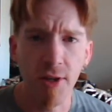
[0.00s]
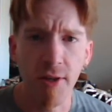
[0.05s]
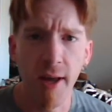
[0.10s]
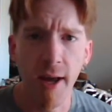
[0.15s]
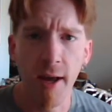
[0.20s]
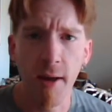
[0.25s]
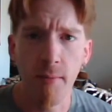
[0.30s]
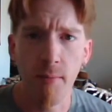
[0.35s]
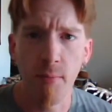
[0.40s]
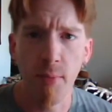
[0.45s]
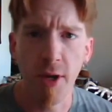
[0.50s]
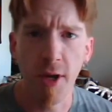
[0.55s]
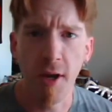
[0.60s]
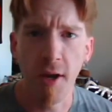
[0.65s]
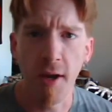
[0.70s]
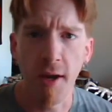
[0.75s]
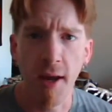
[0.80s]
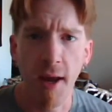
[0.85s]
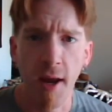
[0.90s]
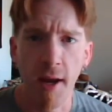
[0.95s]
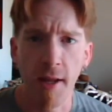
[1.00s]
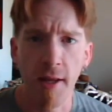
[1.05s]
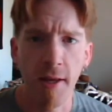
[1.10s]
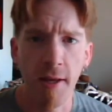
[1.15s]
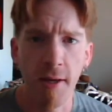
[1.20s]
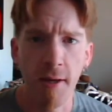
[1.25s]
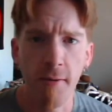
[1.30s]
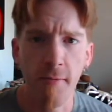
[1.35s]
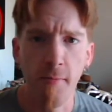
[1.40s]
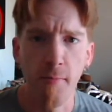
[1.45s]
that being
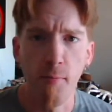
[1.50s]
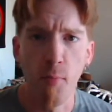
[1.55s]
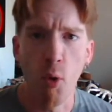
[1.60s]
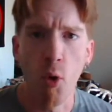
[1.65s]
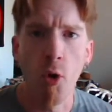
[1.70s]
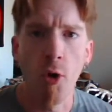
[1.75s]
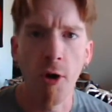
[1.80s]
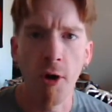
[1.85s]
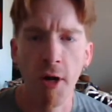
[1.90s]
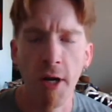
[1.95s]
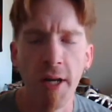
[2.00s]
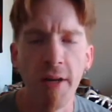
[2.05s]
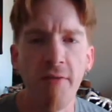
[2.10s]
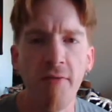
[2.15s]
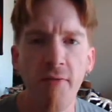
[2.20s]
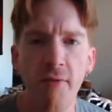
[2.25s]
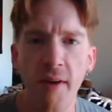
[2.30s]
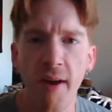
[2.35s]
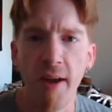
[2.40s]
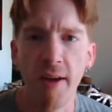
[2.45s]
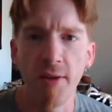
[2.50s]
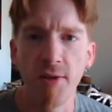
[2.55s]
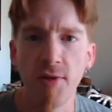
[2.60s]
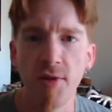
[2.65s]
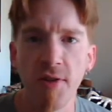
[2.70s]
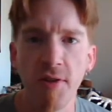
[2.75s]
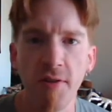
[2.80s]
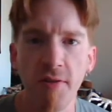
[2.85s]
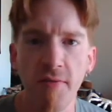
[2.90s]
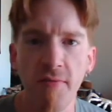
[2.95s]
any more
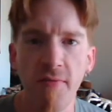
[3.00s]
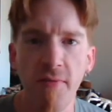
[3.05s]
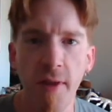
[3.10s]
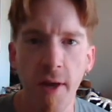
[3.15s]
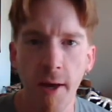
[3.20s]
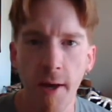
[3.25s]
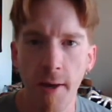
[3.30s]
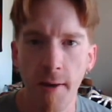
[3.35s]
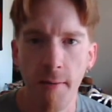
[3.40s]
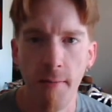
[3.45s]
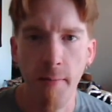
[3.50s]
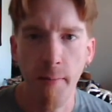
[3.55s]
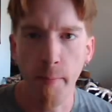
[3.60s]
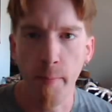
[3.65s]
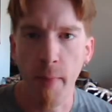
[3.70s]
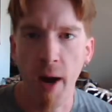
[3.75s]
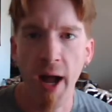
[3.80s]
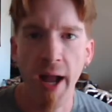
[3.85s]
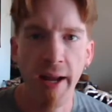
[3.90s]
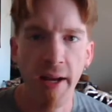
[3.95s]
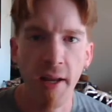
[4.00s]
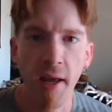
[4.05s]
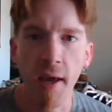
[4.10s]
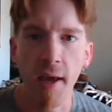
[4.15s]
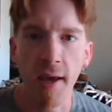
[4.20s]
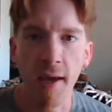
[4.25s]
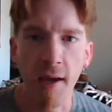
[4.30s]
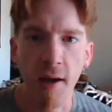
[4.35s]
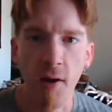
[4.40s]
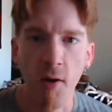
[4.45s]
invasive than
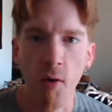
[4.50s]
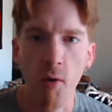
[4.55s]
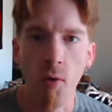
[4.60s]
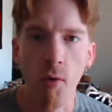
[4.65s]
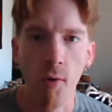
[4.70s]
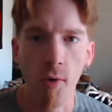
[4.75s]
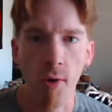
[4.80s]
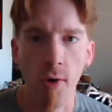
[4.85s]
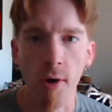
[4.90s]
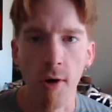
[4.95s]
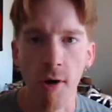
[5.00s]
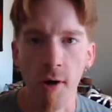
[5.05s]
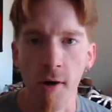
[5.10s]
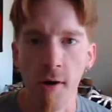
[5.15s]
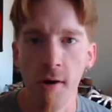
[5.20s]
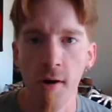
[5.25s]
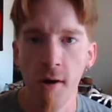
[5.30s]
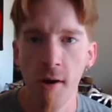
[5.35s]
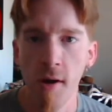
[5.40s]
mining or